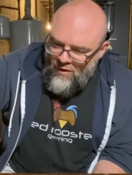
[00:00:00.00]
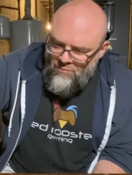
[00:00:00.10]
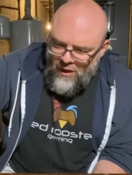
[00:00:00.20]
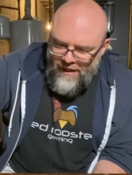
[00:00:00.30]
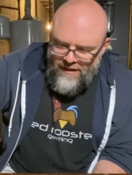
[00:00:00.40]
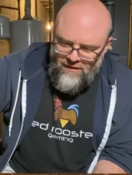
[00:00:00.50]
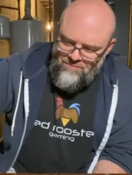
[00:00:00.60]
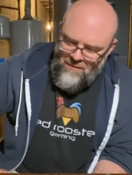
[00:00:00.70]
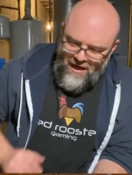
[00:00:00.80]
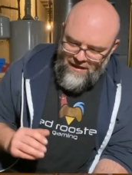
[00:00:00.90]
but
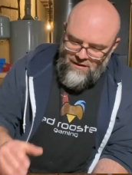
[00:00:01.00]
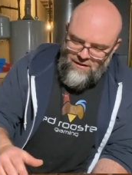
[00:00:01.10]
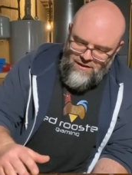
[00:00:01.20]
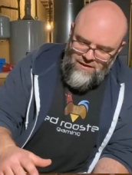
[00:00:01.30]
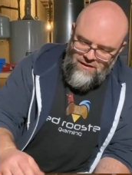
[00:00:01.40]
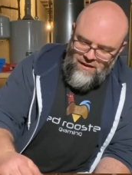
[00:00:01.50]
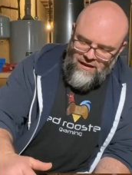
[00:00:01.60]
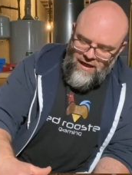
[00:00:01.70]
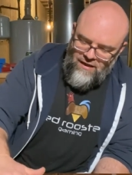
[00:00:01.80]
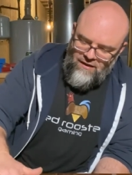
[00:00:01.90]
man, the,
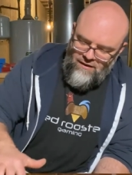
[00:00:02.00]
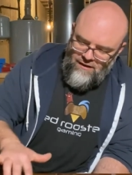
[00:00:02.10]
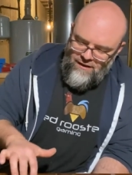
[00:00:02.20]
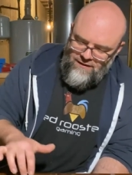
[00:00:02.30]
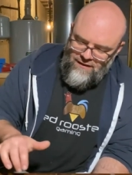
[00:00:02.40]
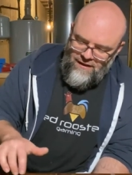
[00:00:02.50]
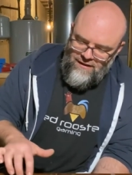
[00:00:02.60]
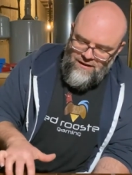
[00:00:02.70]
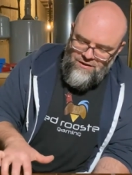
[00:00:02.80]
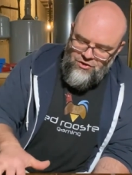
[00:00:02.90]
again, it's like
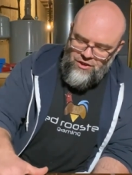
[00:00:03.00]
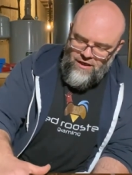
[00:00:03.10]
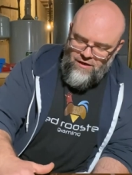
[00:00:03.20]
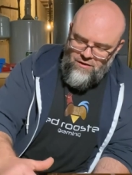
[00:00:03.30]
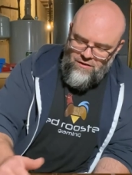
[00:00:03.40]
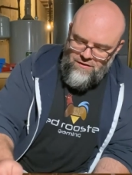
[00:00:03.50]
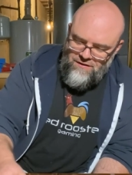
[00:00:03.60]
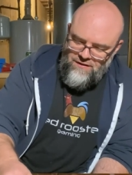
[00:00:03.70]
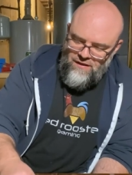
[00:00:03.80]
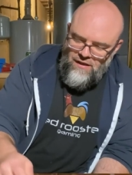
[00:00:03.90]
these
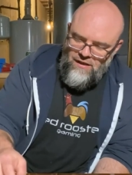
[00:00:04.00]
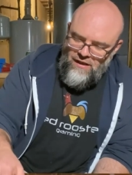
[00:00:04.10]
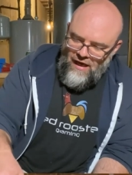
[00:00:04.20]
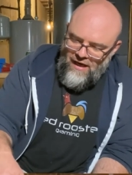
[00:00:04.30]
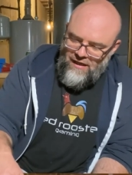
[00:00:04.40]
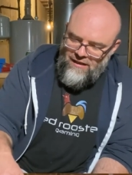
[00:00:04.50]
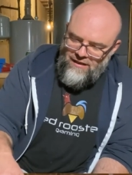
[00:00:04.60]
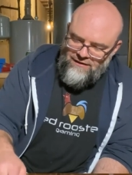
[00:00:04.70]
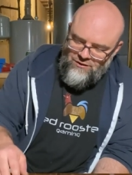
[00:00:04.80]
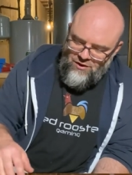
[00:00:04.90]
checkers on
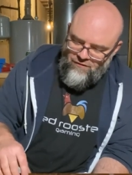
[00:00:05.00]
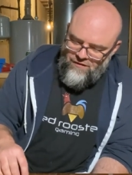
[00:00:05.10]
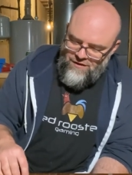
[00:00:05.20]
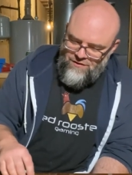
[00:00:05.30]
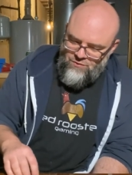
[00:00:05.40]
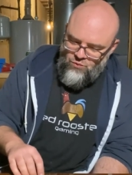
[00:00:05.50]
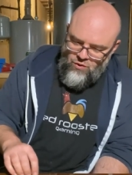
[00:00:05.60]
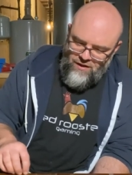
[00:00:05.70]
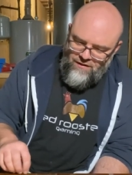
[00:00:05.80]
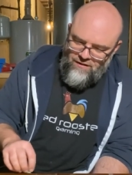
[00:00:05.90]
this surface
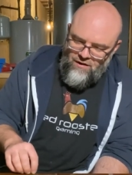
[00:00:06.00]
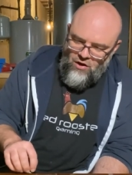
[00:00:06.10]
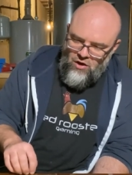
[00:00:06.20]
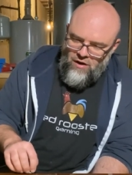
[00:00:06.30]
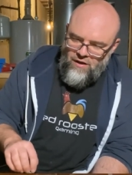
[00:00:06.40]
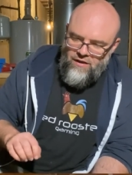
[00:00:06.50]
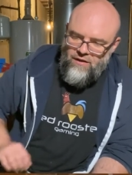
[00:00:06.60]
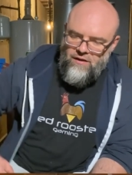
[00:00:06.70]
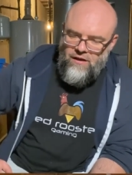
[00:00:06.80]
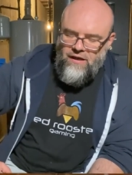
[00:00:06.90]
with the hard
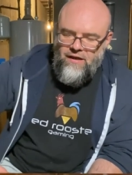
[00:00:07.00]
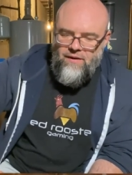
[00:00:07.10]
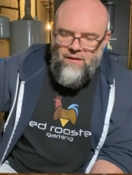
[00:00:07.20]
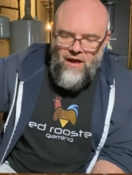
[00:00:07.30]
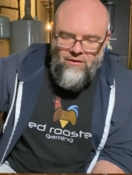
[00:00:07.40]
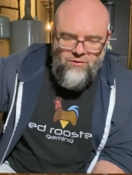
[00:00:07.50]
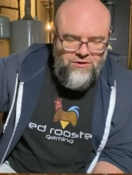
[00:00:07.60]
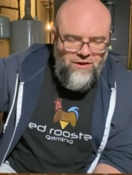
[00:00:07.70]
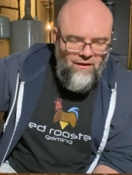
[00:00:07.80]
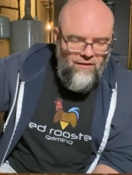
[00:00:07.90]
uh, outer
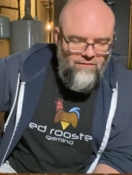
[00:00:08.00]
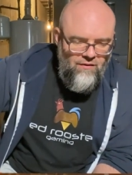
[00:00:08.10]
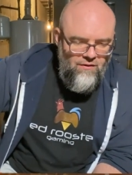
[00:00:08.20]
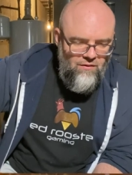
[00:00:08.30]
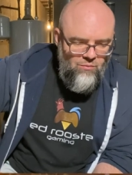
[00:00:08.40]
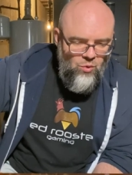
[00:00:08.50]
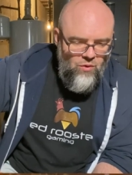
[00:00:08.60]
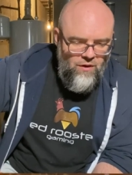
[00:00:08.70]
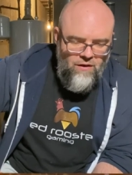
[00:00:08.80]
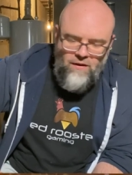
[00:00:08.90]
shell of the, the
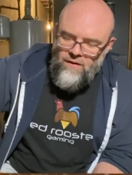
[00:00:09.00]
board